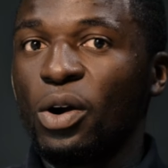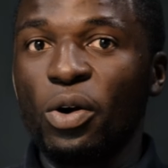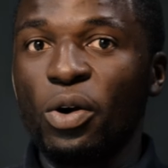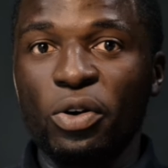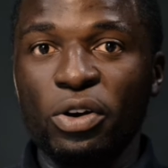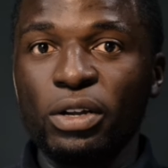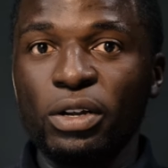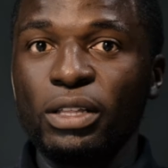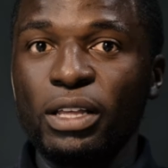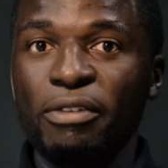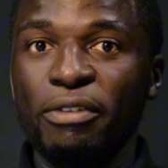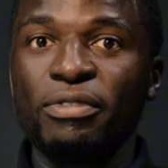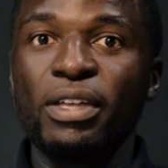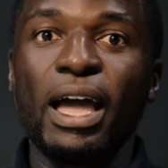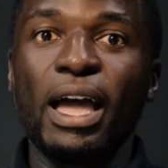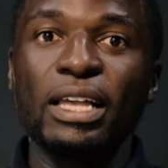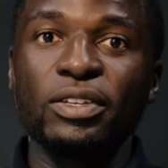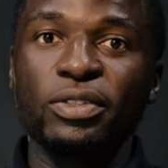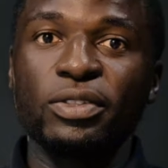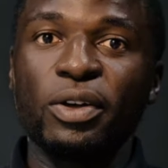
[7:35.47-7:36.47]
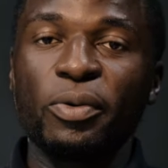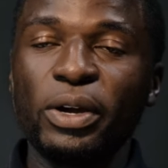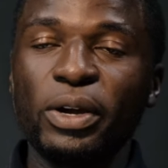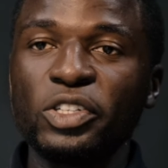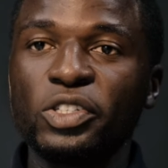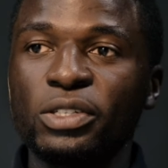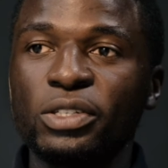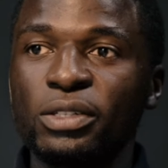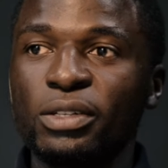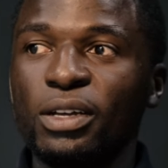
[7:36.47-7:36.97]
Or if they ask the
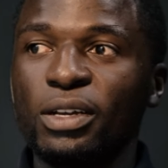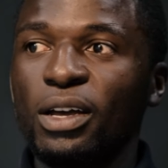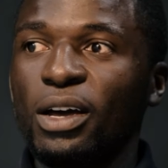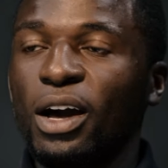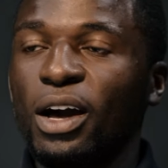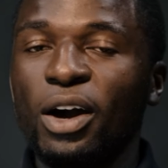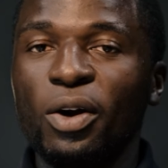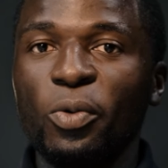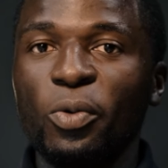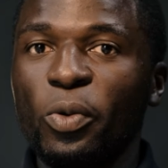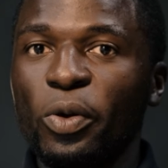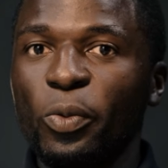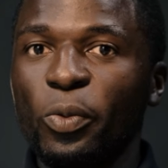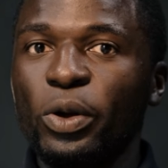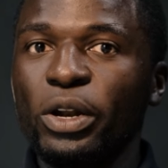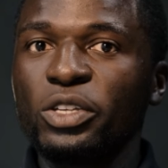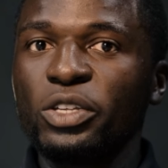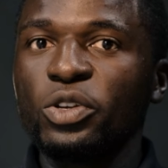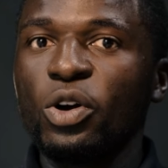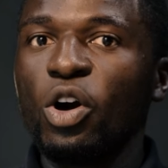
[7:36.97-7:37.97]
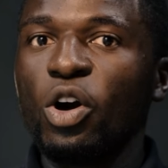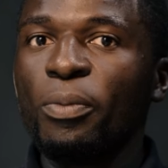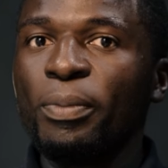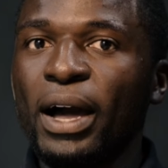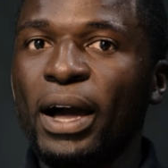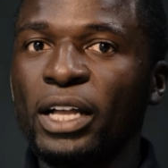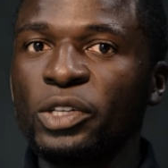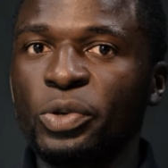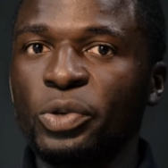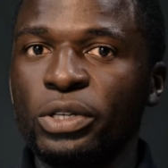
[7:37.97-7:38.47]
question, what is your home
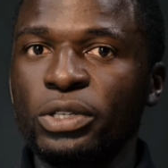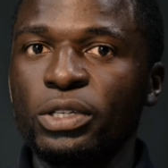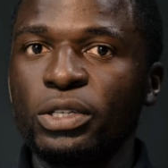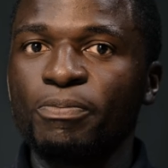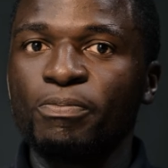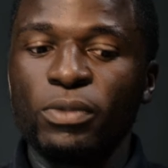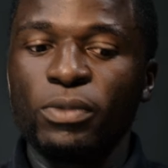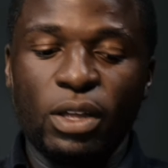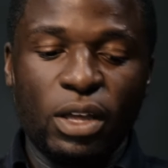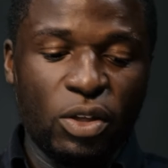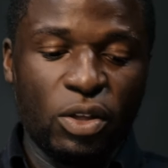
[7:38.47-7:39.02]
address?